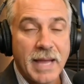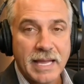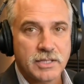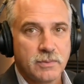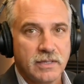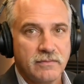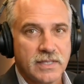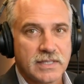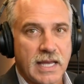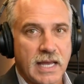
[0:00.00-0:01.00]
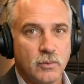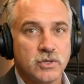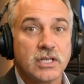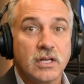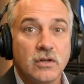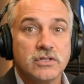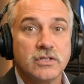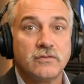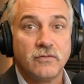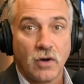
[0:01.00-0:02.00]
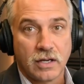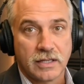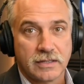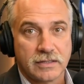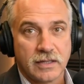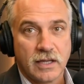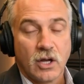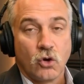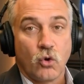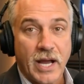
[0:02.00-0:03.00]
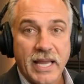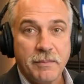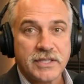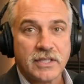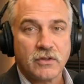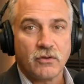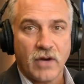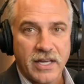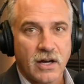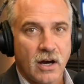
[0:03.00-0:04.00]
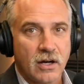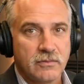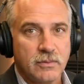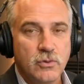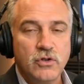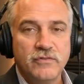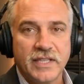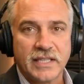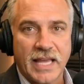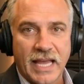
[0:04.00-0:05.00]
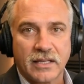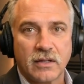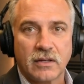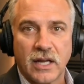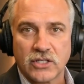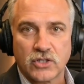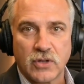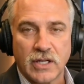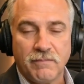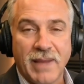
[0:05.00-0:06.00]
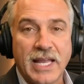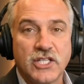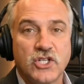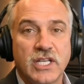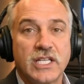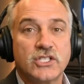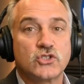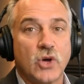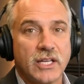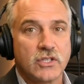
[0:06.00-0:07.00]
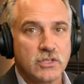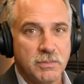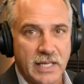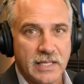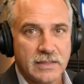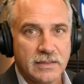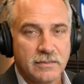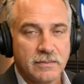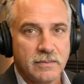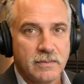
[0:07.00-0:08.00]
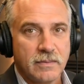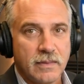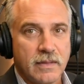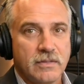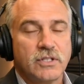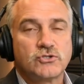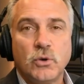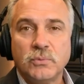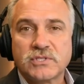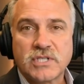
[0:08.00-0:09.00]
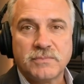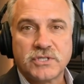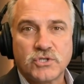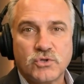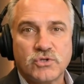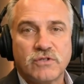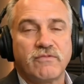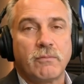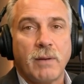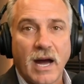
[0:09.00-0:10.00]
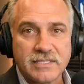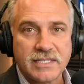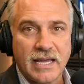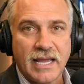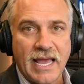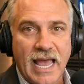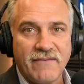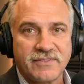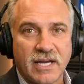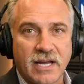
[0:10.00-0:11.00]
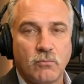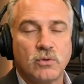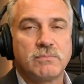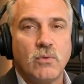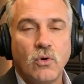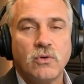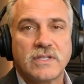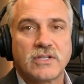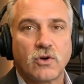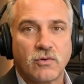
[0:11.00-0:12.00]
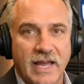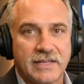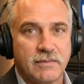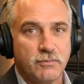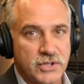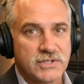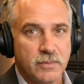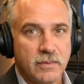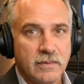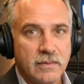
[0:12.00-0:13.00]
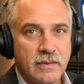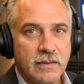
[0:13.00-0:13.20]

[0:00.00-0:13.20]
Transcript: management of this game was close to flawless, right up until the red card removed the tactical luxury of managing his strikers' minutes. The triple substitution from Bosnia at halftime was bold and correct in principle.